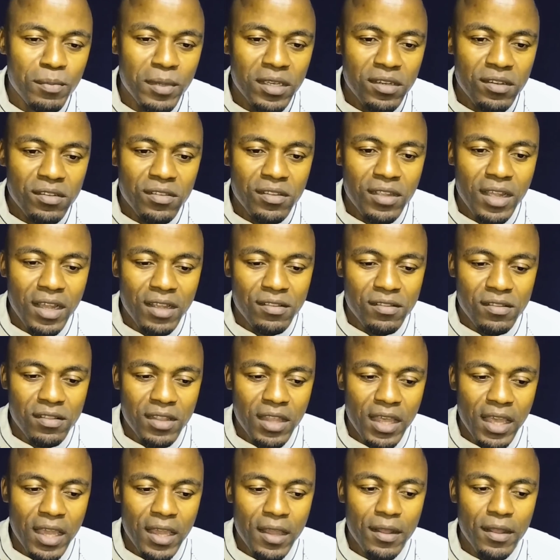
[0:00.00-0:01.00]
been
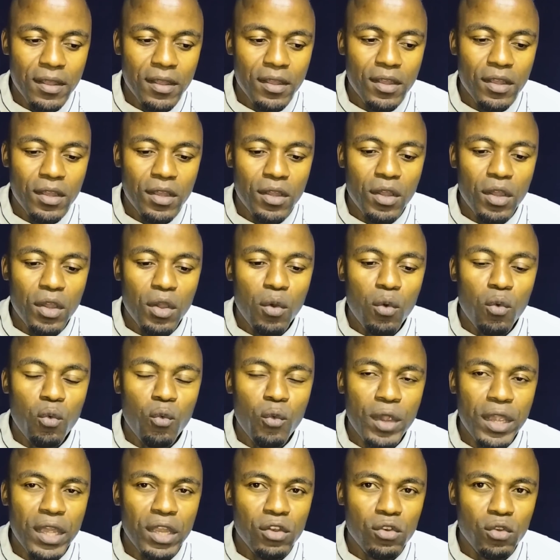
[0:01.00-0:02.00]
discussed there,
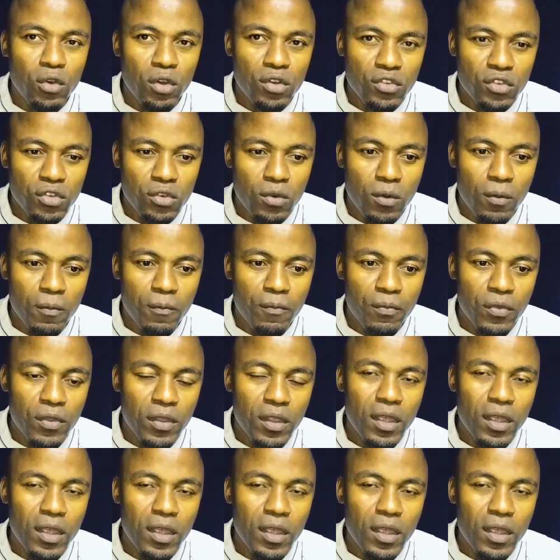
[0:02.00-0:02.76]
we don't know.